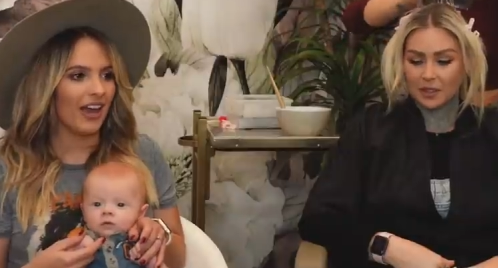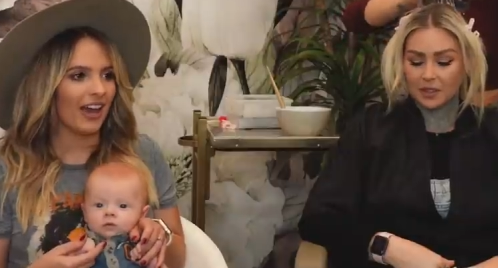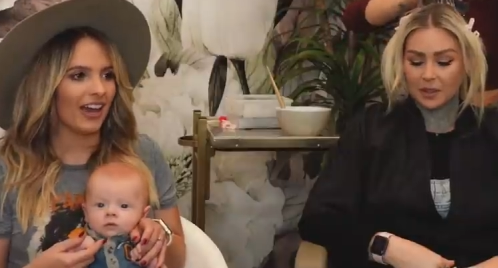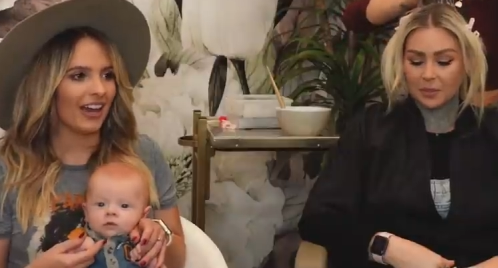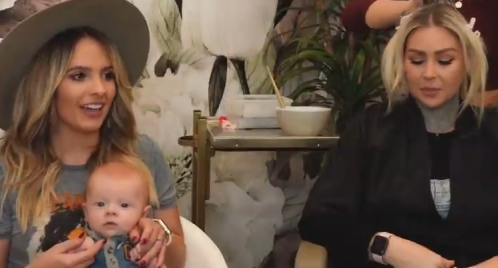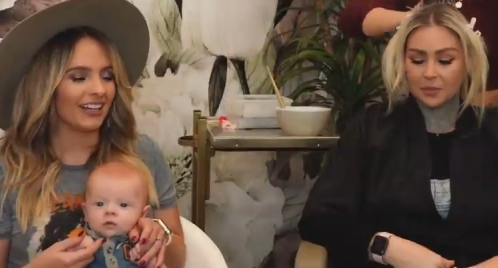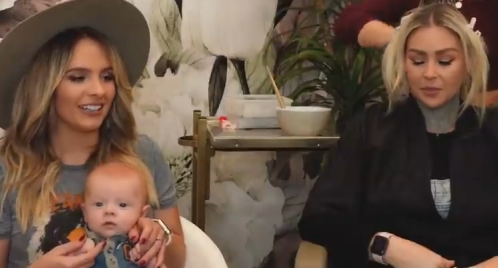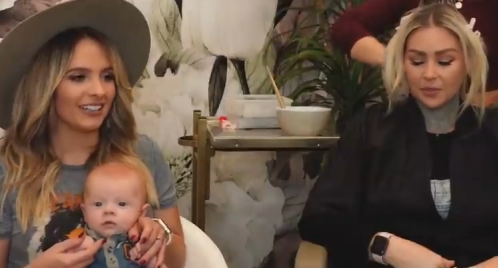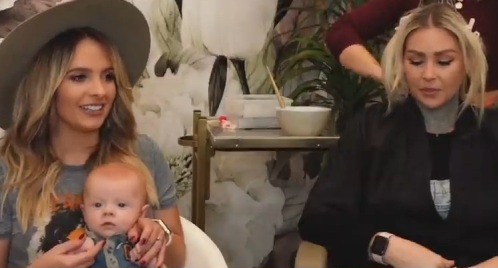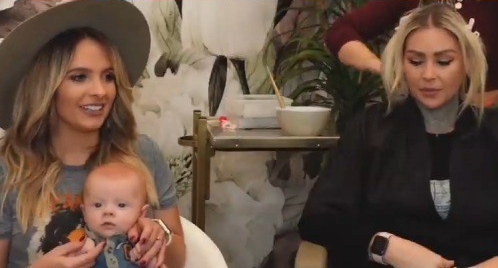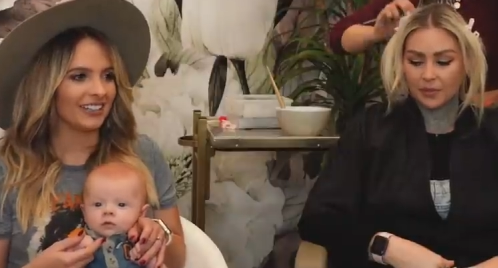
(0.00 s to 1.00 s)
Speaker 1: awesome.
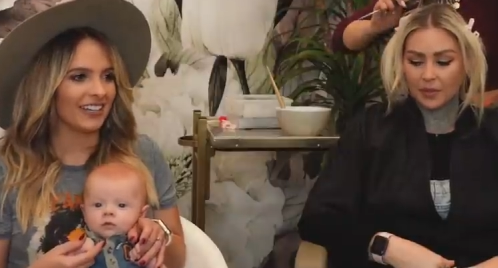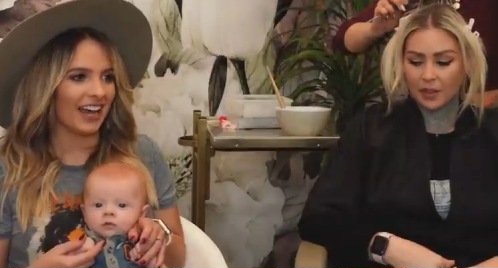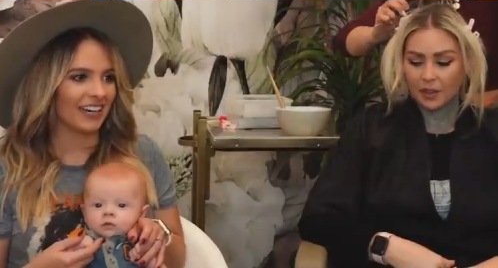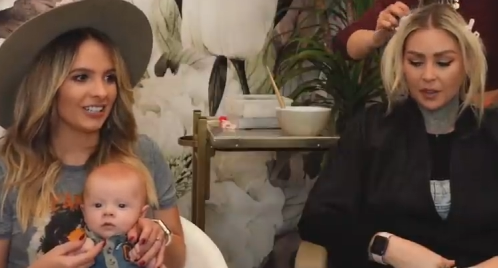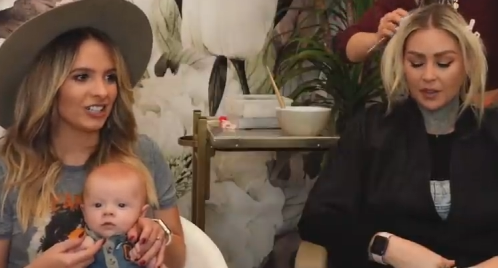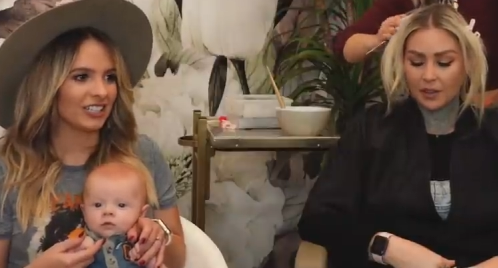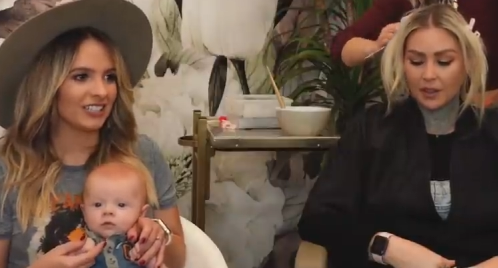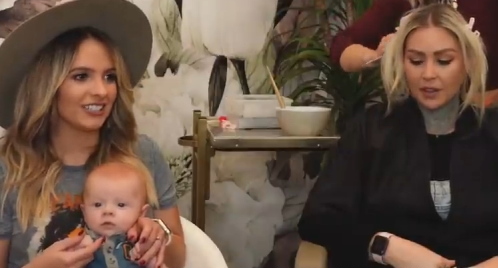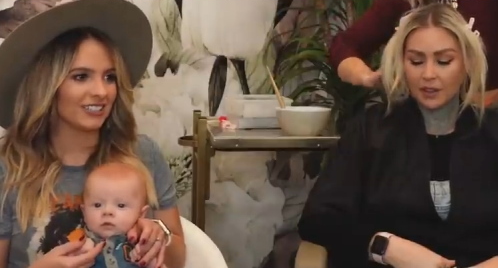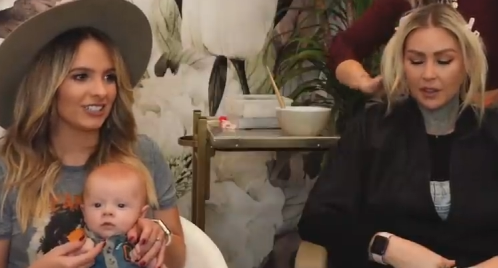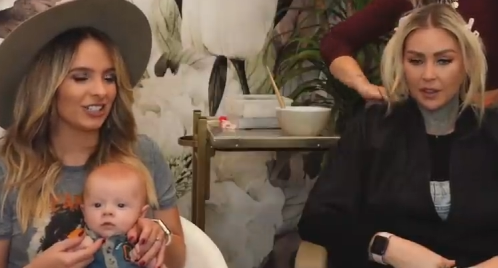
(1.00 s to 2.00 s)
And yeah,
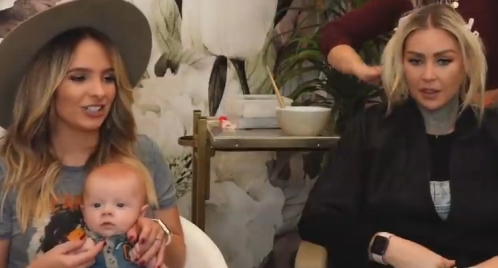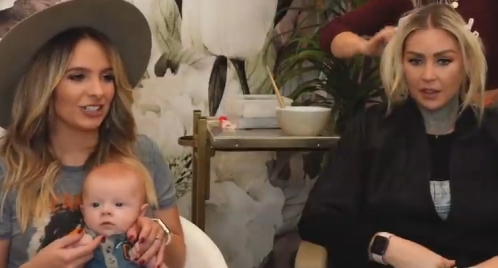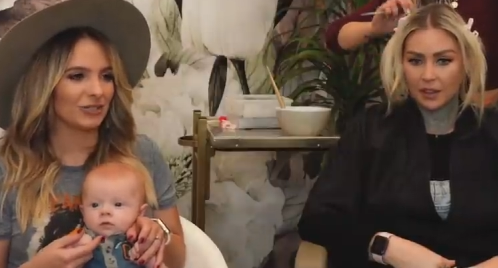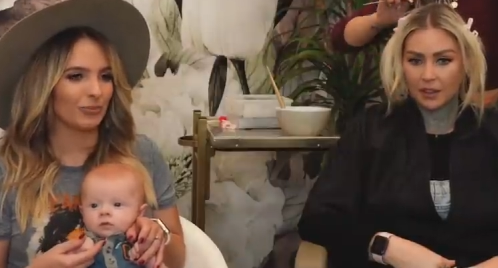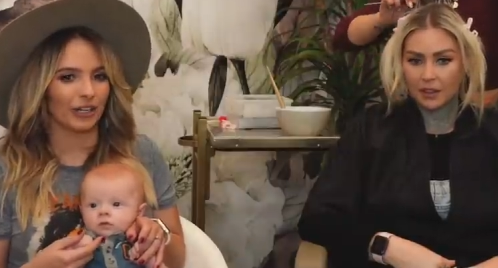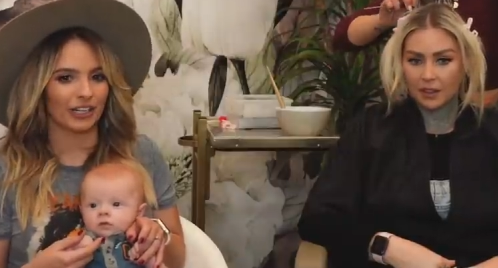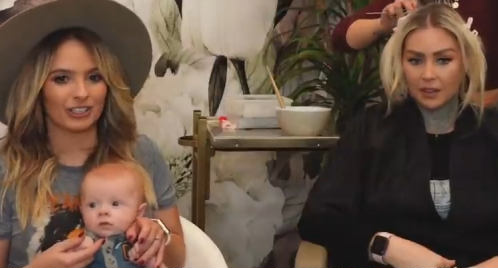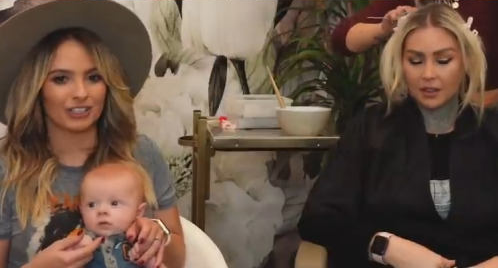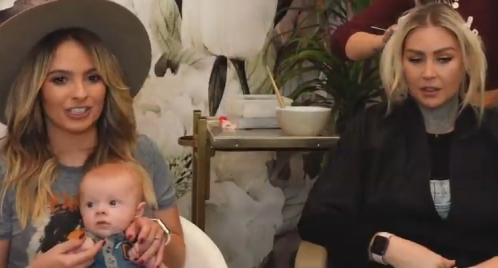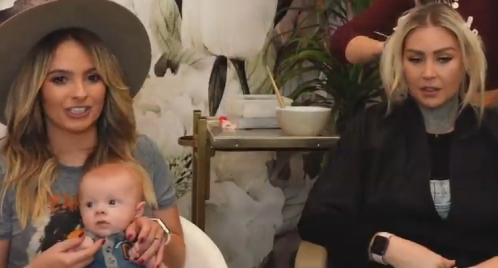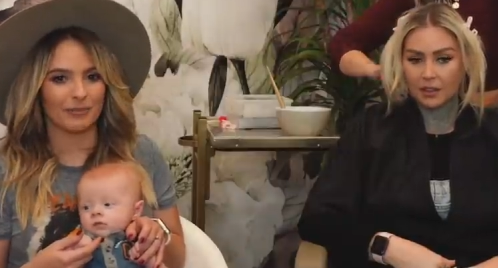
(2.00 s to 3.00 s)
she's just
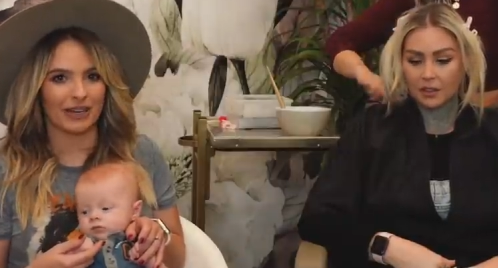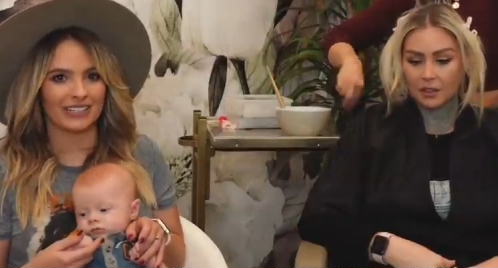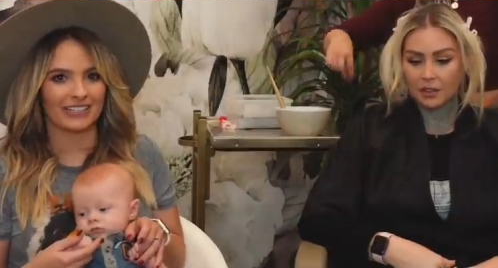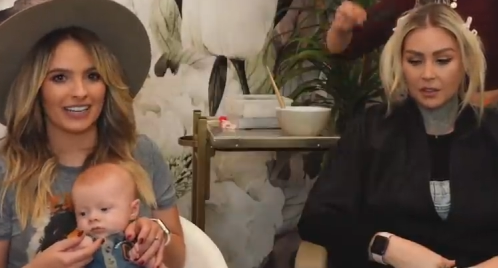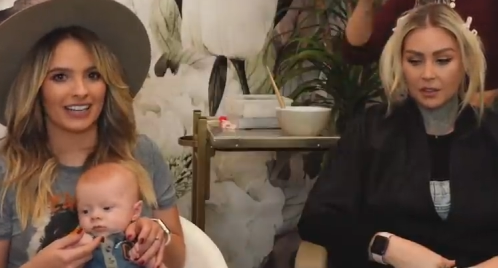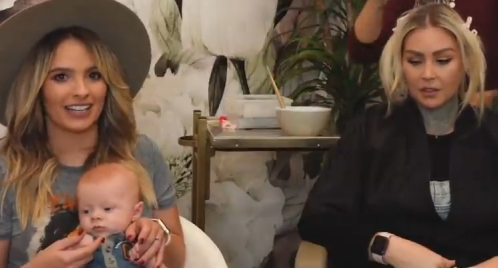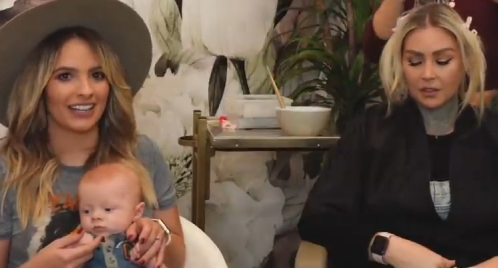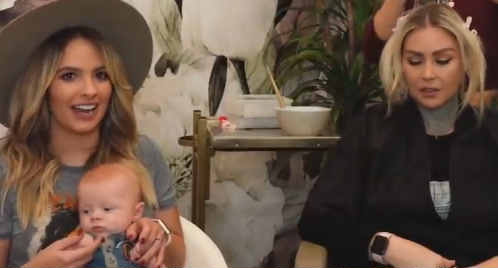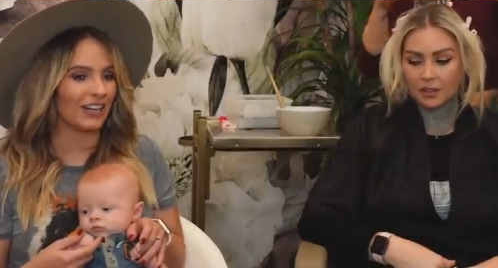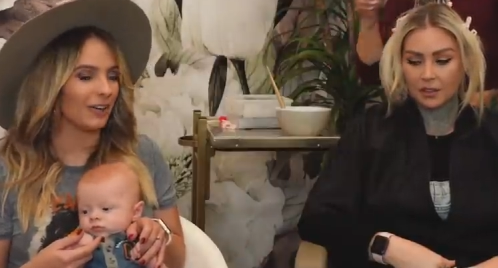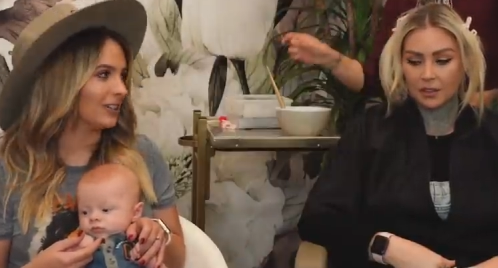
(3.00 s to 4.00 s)
British. She's amazing.
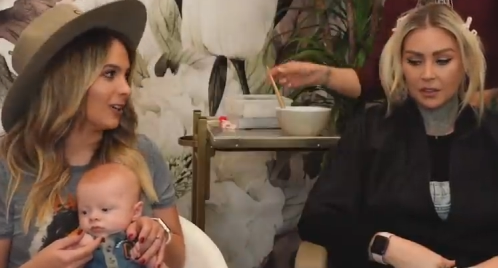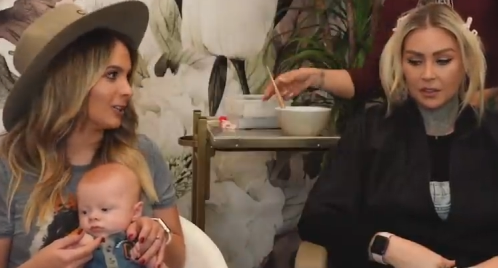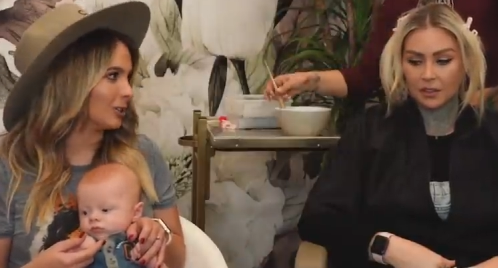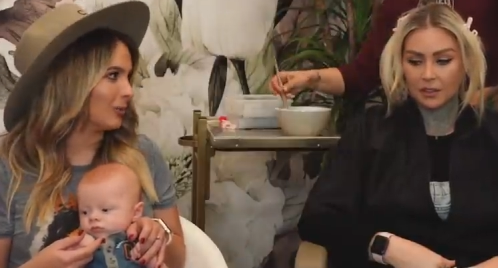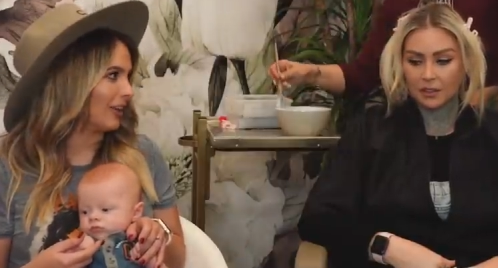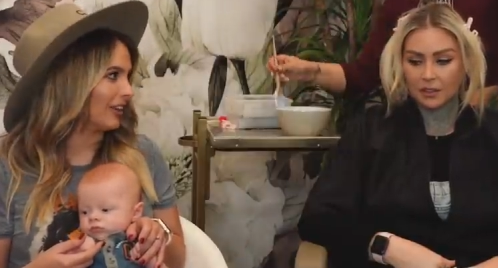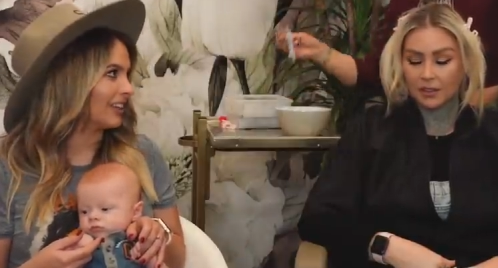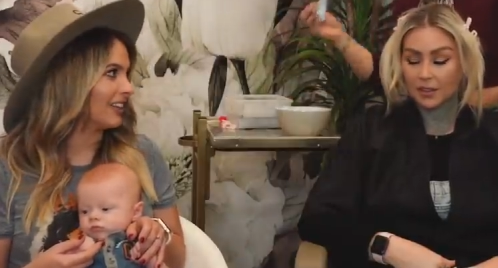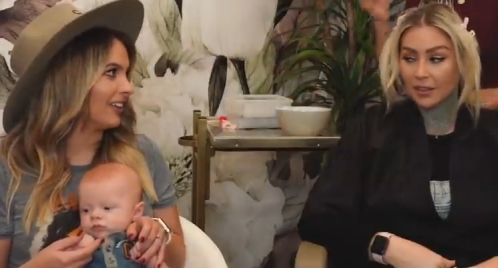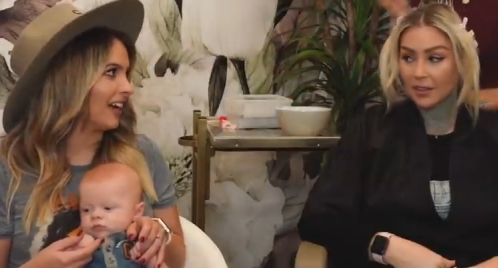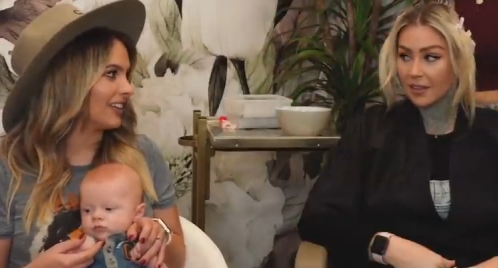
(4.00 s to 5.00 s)
And I know I talked about like
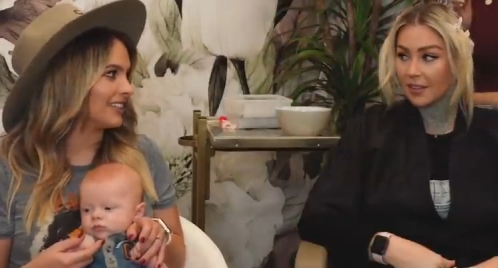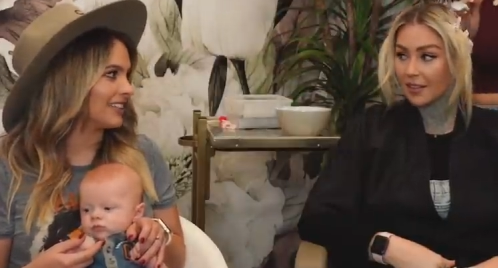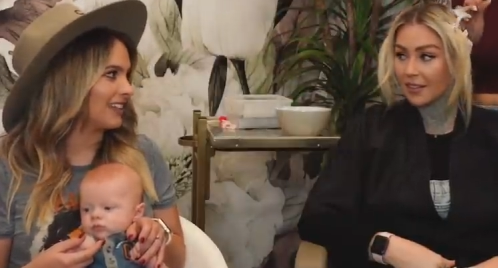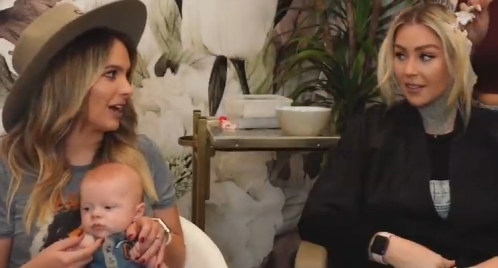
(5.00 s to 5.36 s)
in the last